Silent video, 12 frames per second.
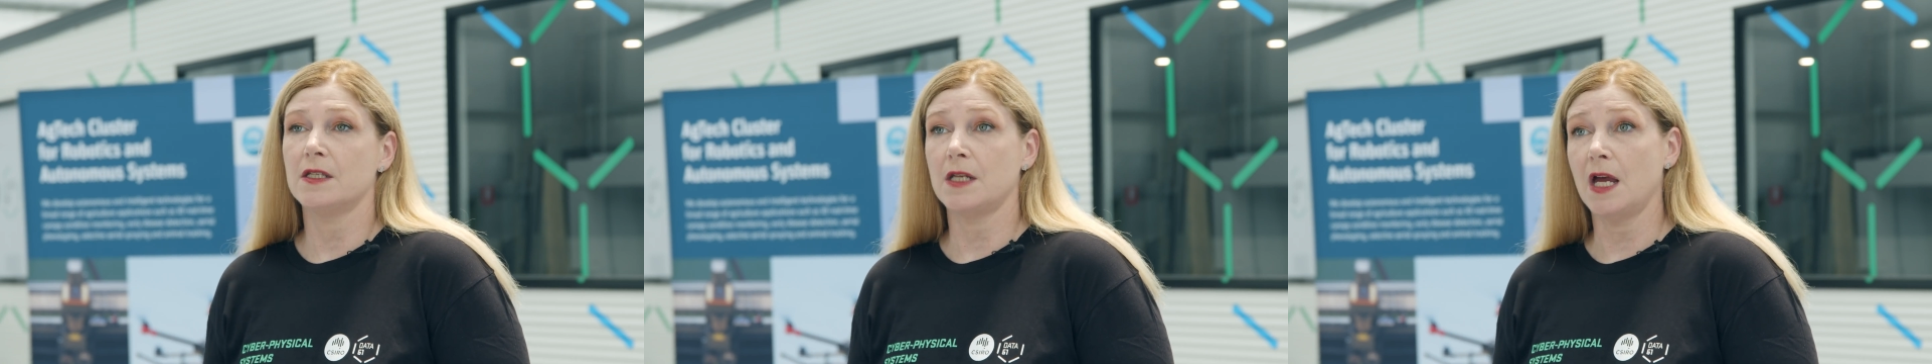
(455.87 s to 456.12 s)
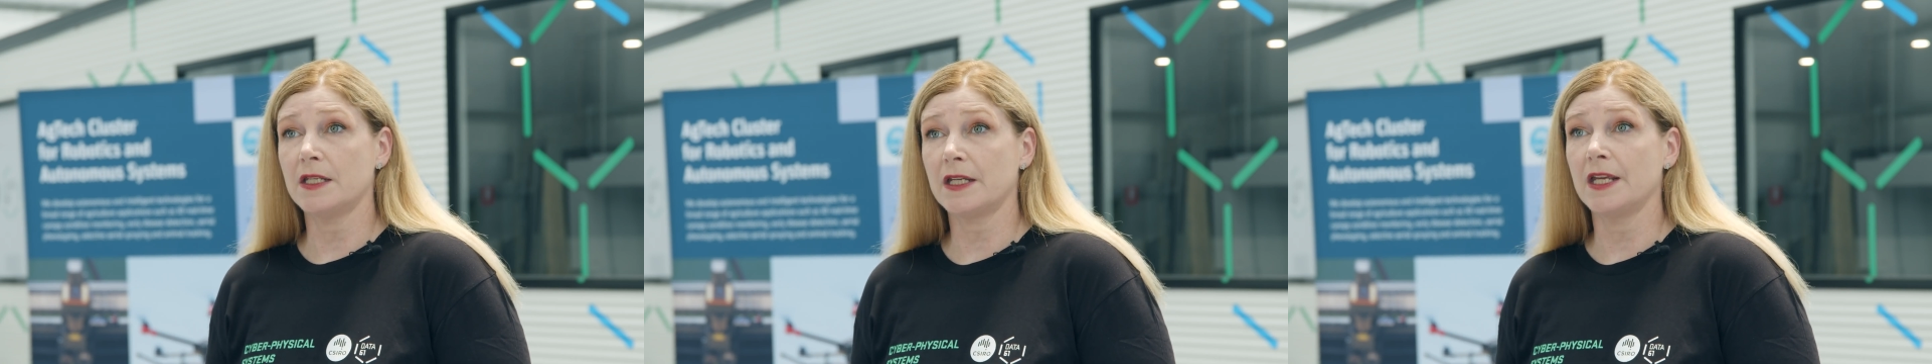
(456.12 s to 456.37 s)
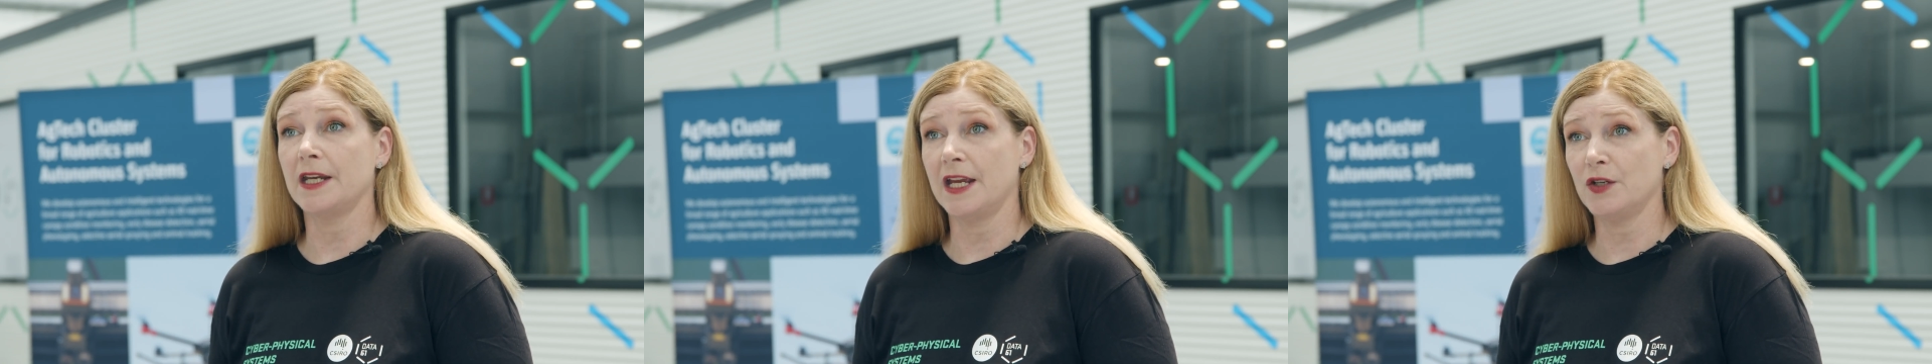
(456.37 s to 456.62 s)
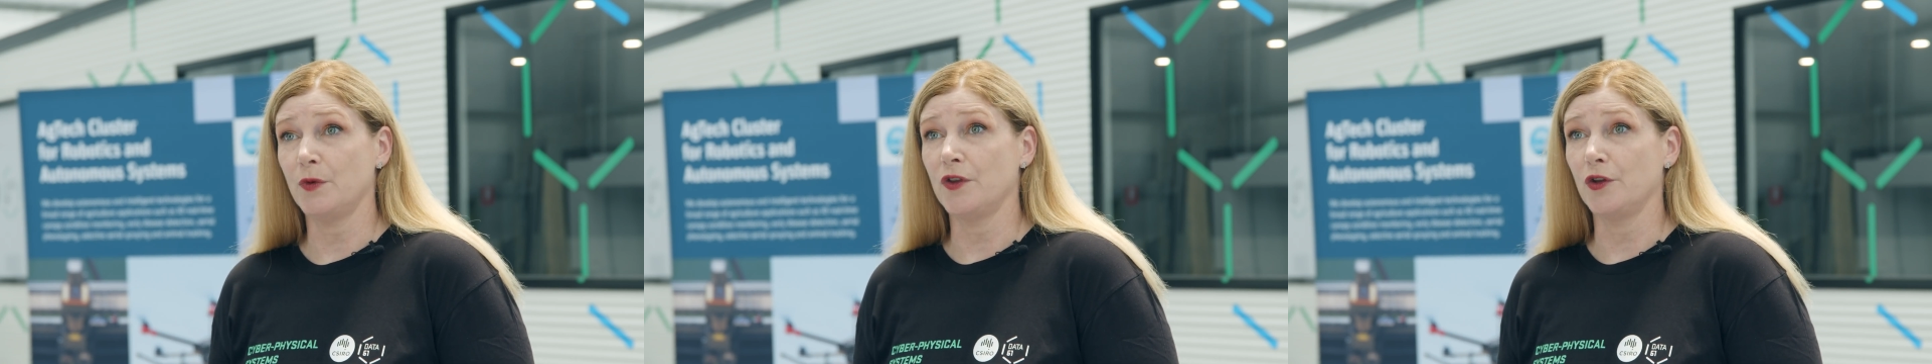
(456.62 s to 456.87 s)
start to
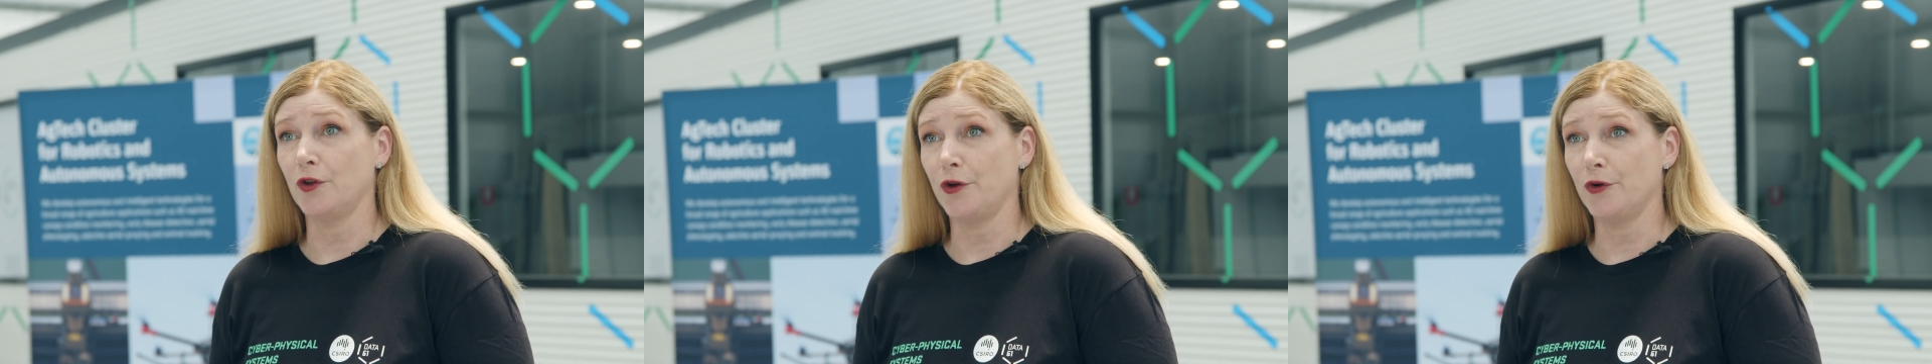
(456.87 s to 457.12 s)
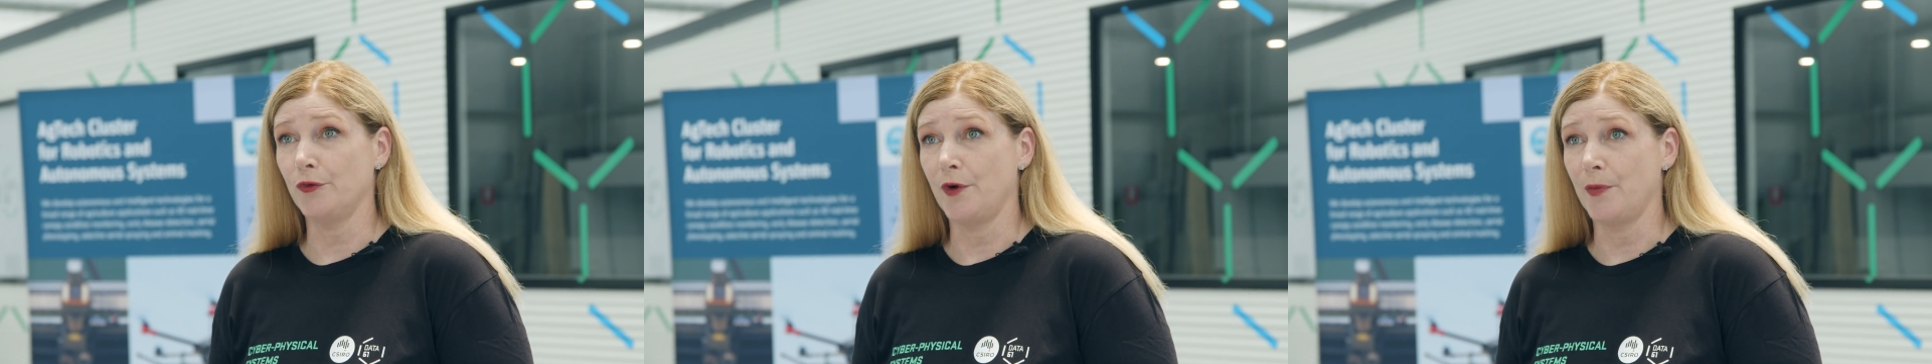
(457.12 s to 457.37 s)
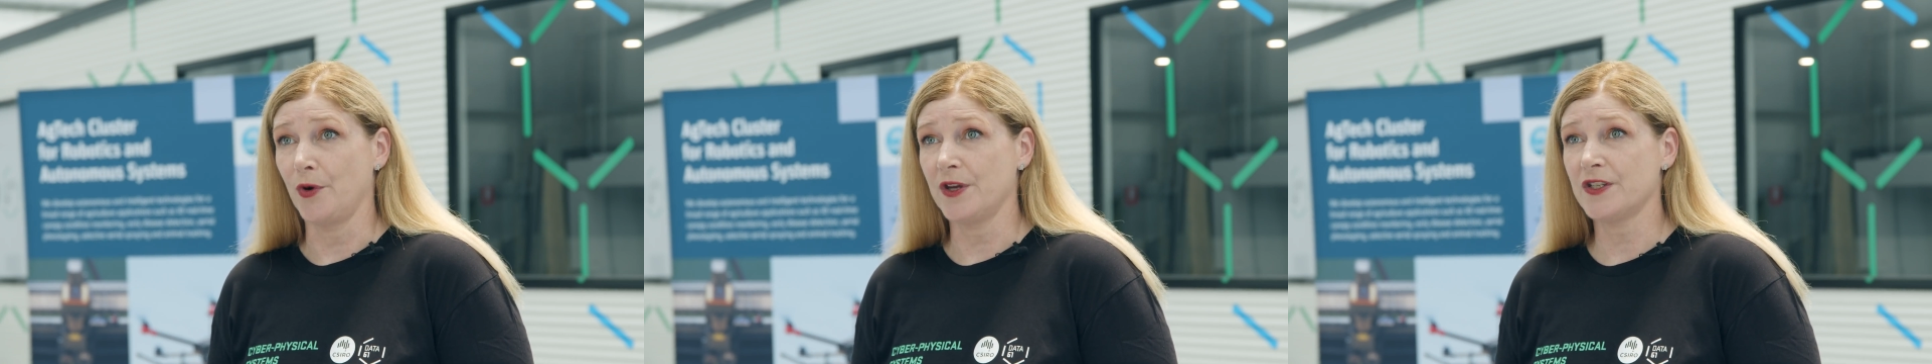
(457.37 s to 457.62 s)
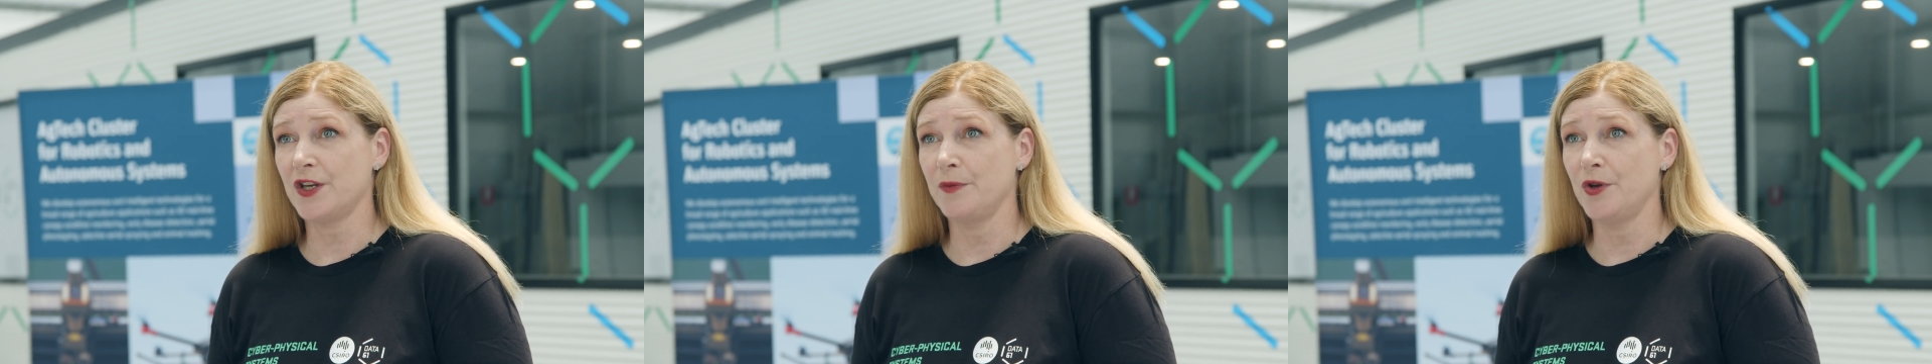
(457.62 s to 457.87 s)
connect with your local
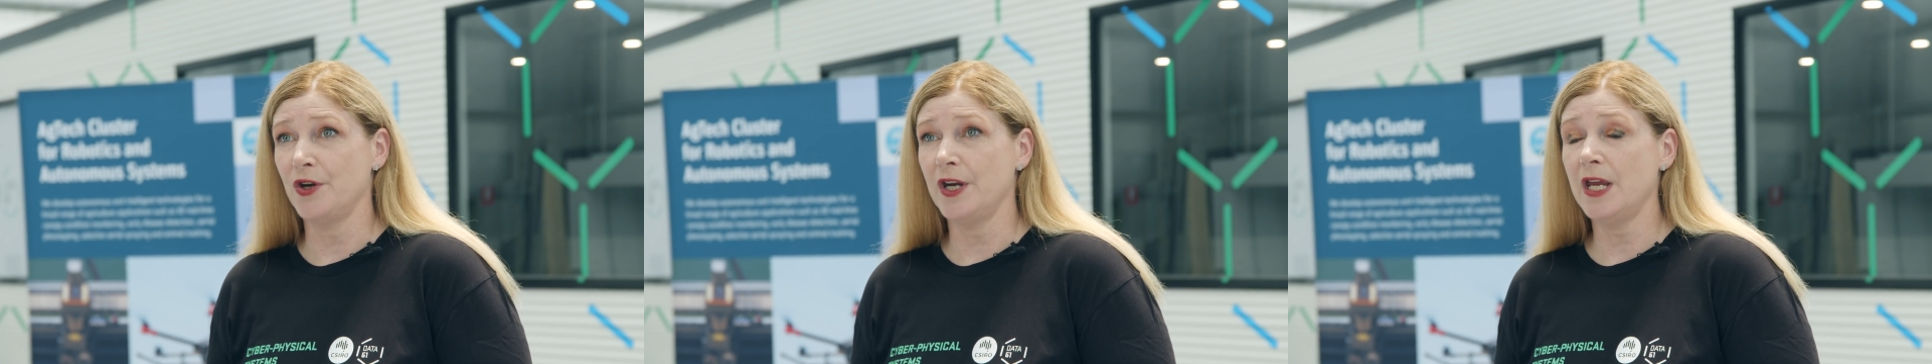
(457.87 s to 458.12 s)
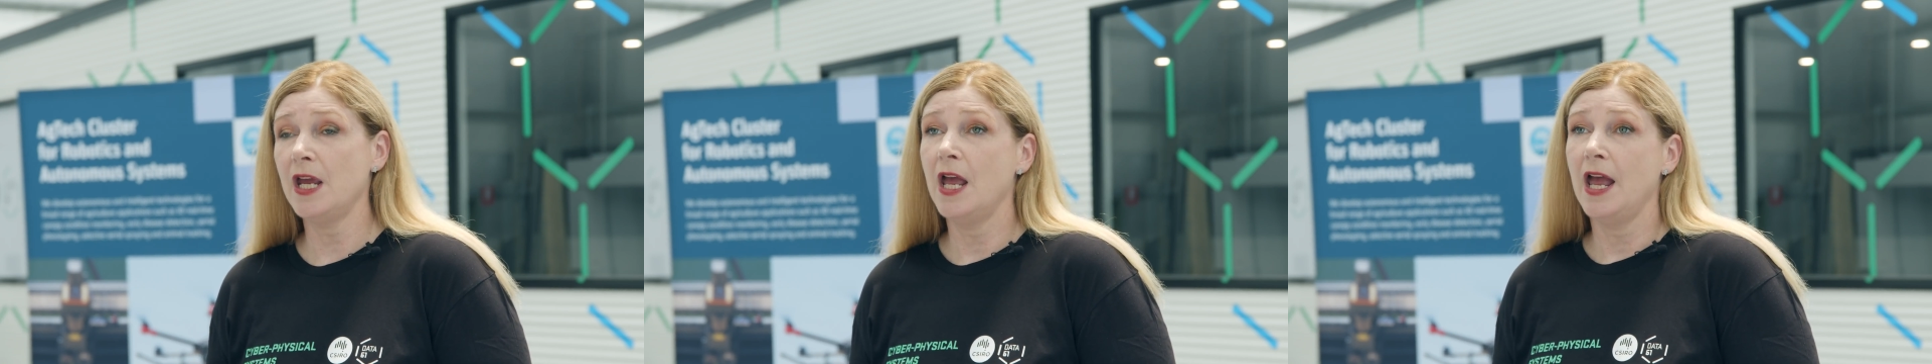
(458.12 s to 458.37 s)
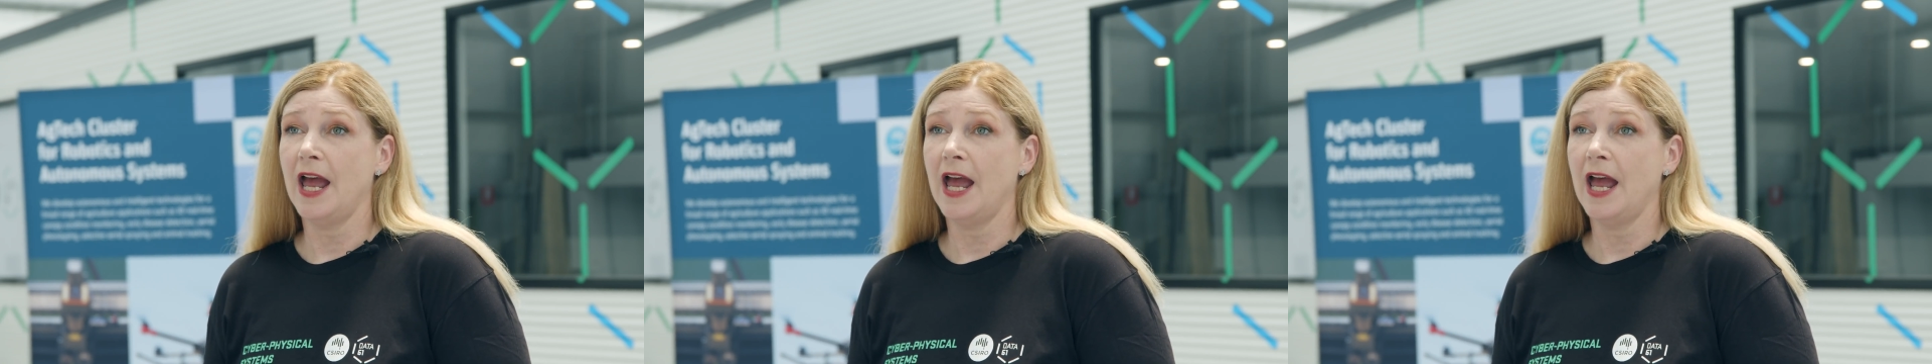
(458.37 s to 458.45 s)
robotics community